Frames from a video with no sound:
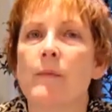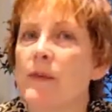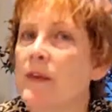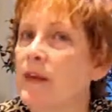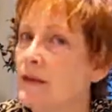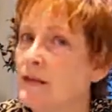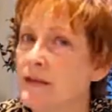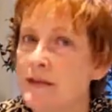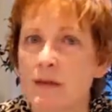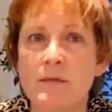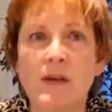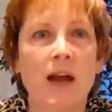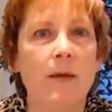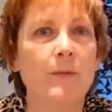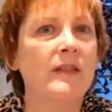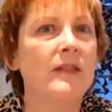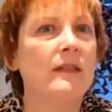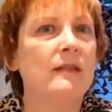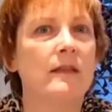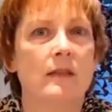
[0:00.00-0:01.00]

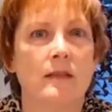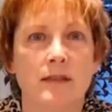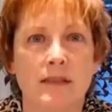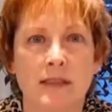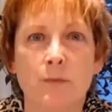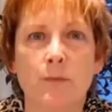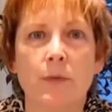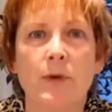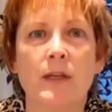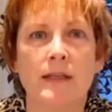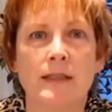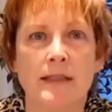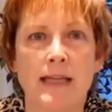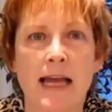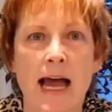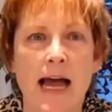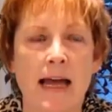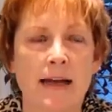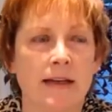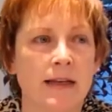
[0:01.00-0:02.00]
Sometimes it's as simple as
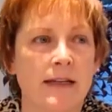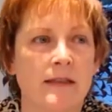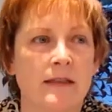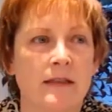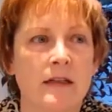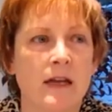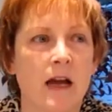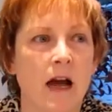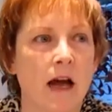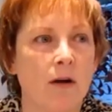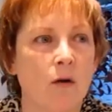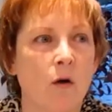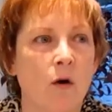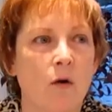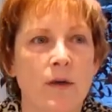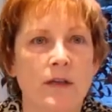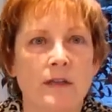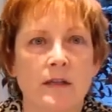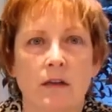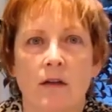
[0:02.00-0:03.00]
that. It's not
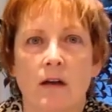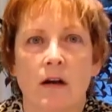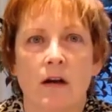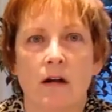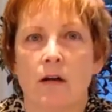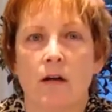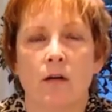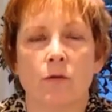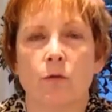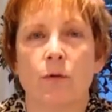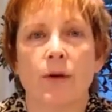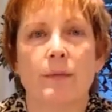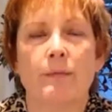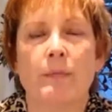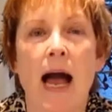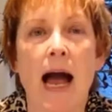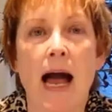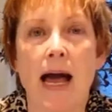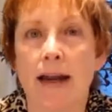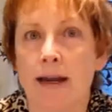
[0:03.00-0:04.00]
always a, a, a
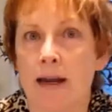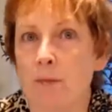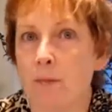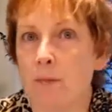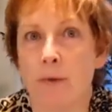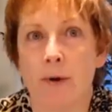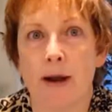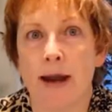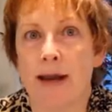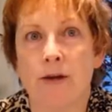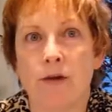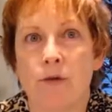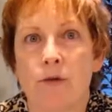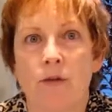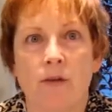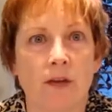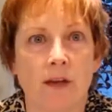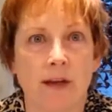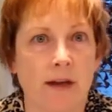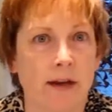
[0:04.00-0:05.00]
repotting, a brand new
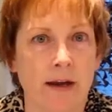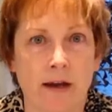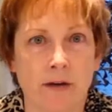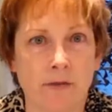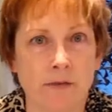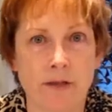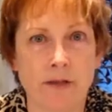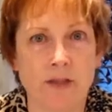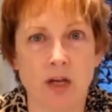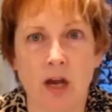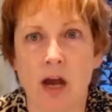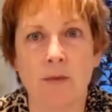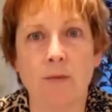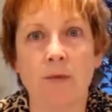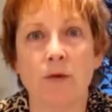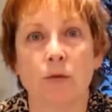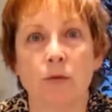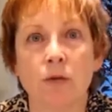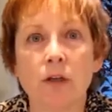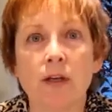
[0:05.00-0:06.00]
thing every time
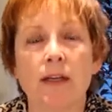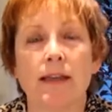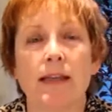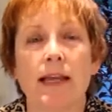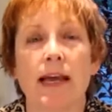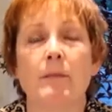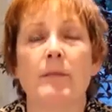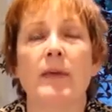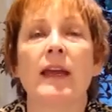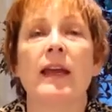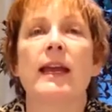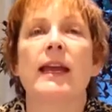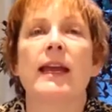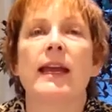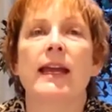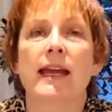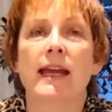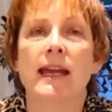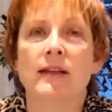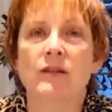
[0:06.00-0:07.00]
you look at them.
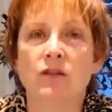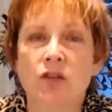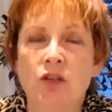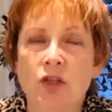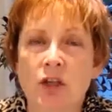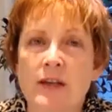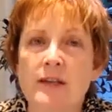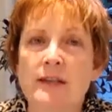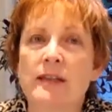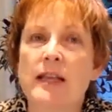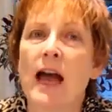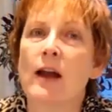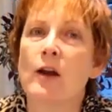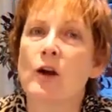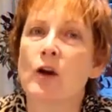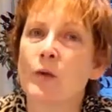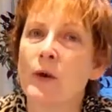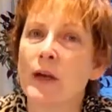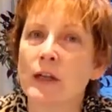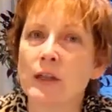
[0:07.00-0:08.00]
It's just that
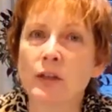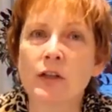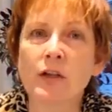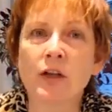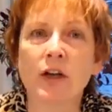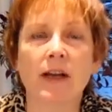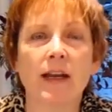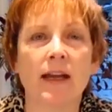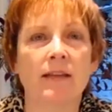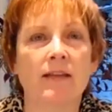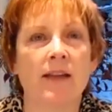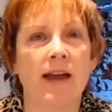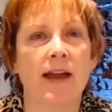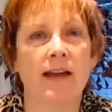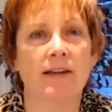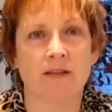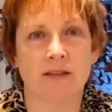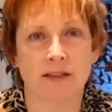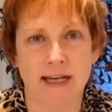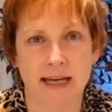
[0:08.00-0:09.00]
quick look and
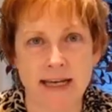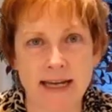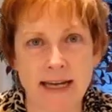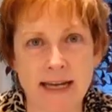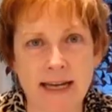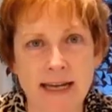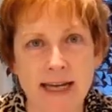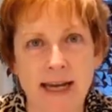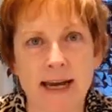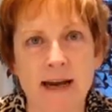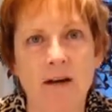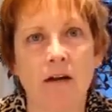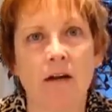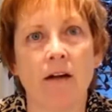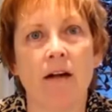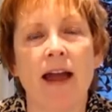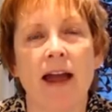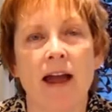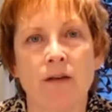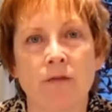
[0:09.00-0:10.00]
that taking
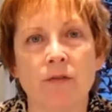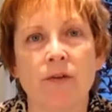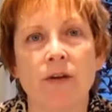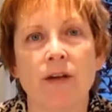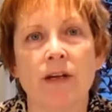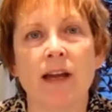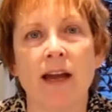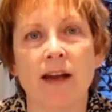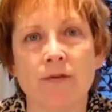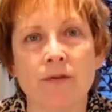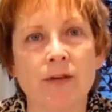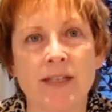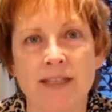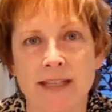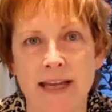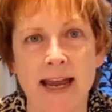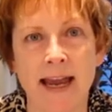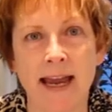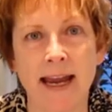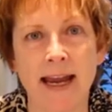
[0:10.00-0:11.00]
care every every
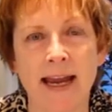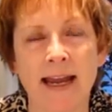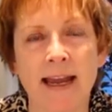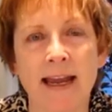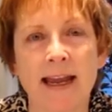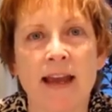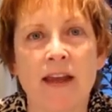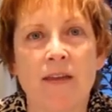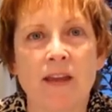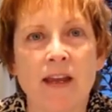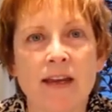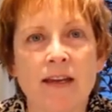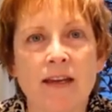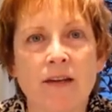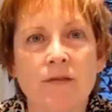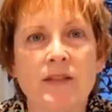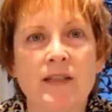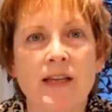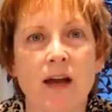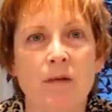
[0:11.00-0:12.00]
day that
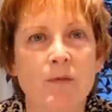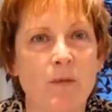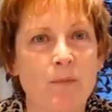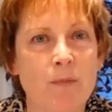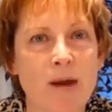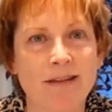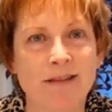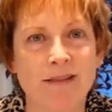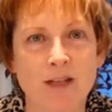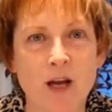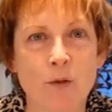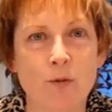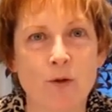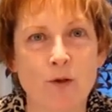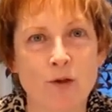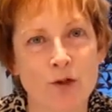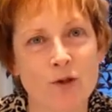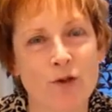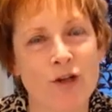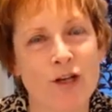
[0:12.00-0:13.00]
gives them the best
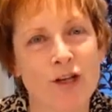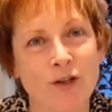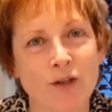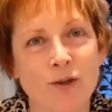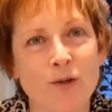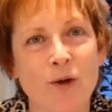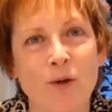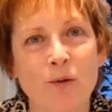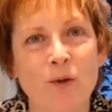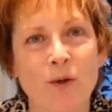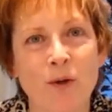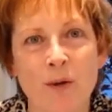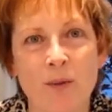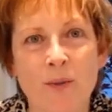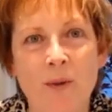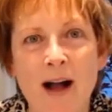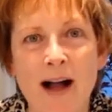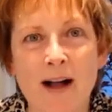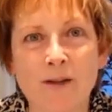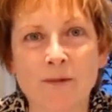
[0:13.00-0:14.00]
opportunity to grow really
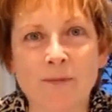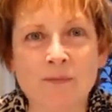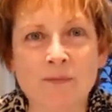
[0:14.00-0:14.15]
well.